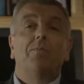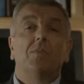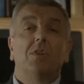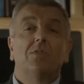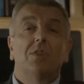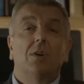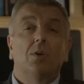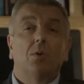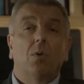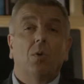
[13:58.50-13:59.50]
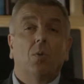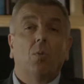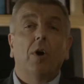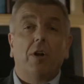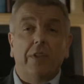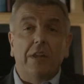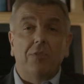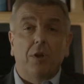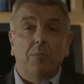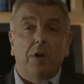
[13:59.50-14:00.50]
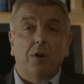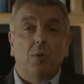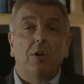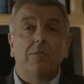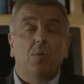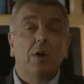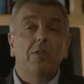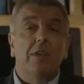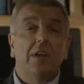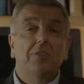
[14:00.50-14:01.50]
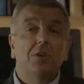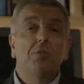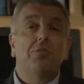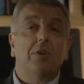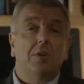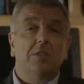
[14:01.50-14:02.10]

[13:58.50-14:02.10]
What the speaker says: So what are they doing better? Well, for one thing, 2/3 of the